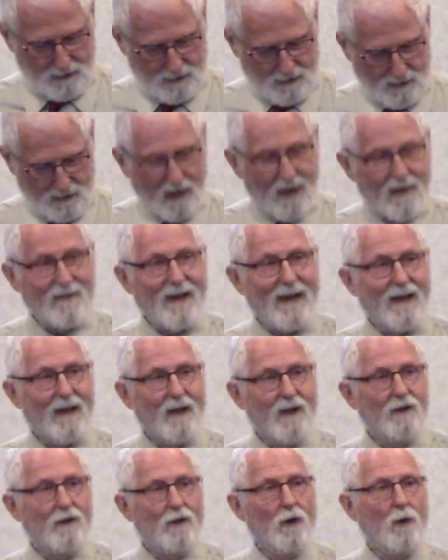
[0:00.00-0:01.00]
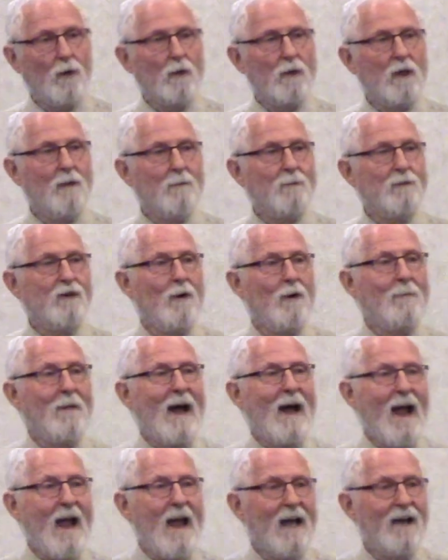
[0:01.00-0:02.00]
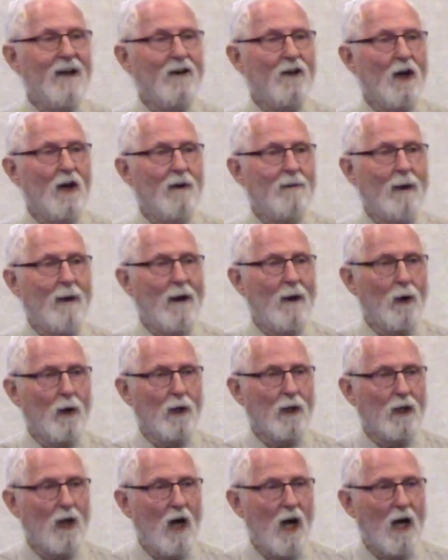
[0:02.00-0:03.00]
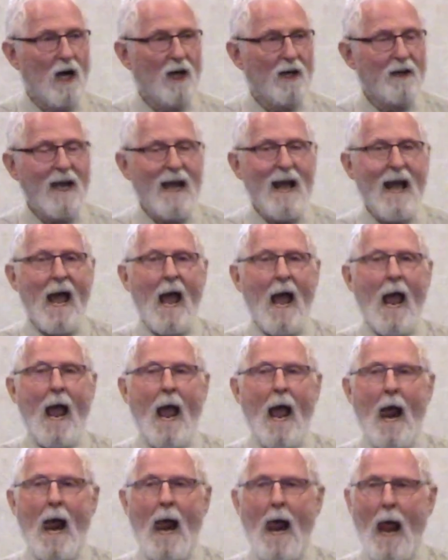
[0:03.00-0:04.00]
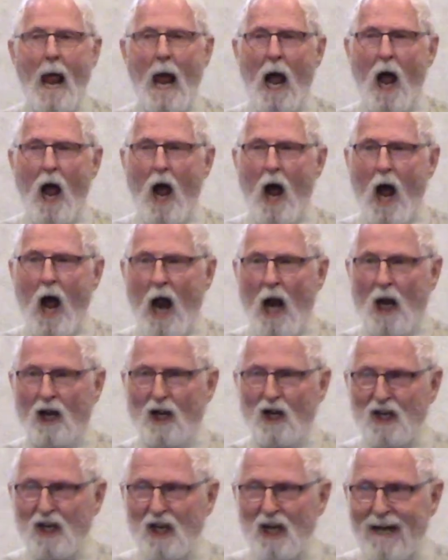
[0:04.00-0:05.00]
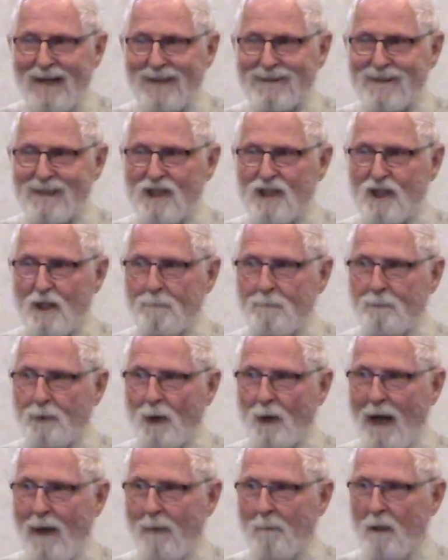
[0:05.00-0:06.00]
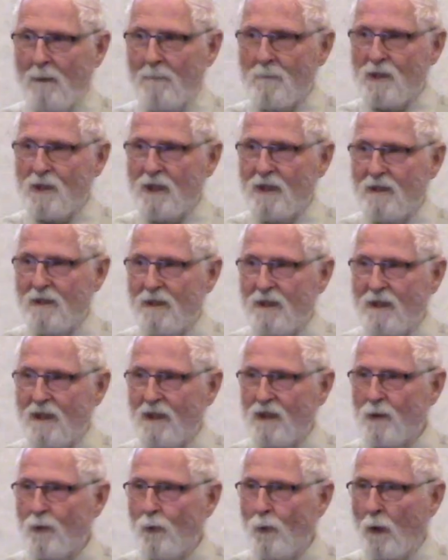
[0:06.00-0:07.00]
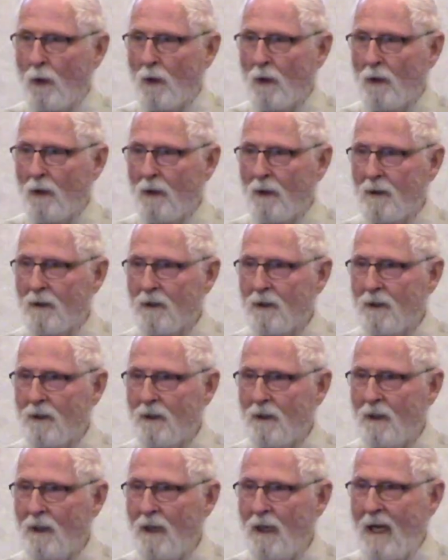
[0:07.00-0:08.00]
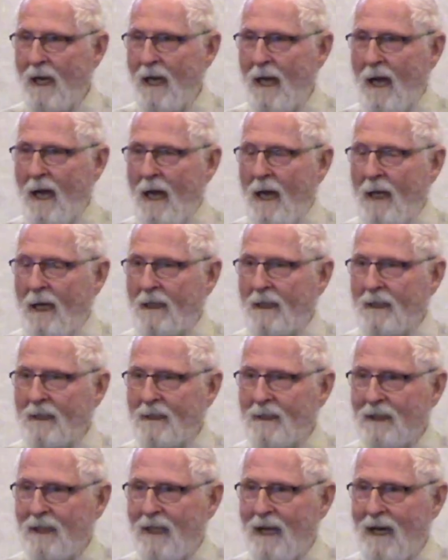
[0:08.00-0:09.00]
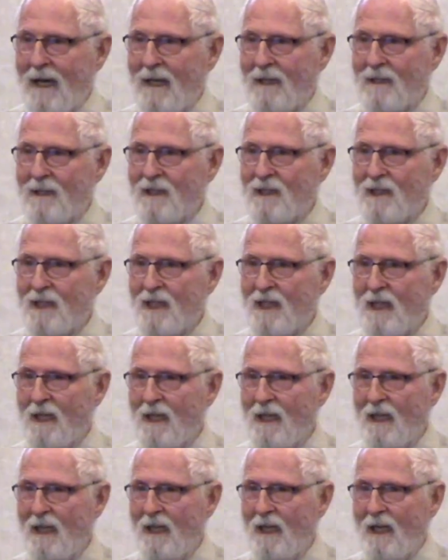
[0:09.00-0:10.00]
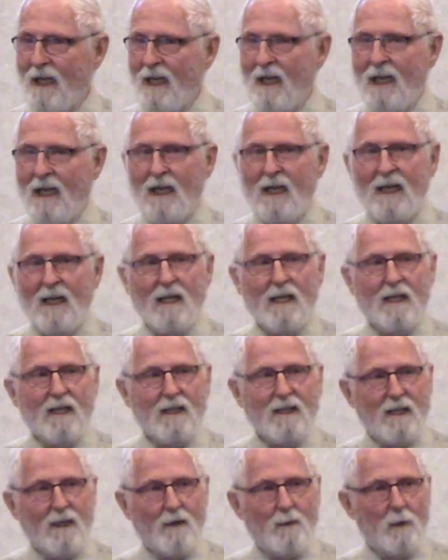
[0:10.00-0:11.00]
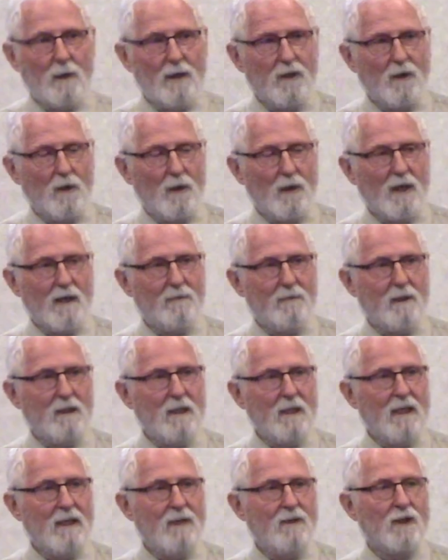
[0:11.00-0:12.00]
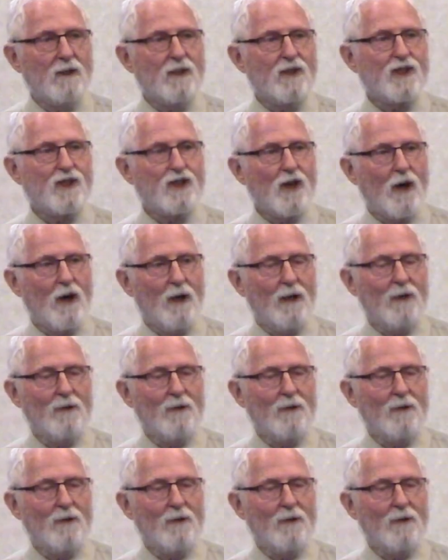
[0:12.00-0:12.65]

and the antidote comes from the hand of our God. Lots of problems in this world, lots that we don't even need to start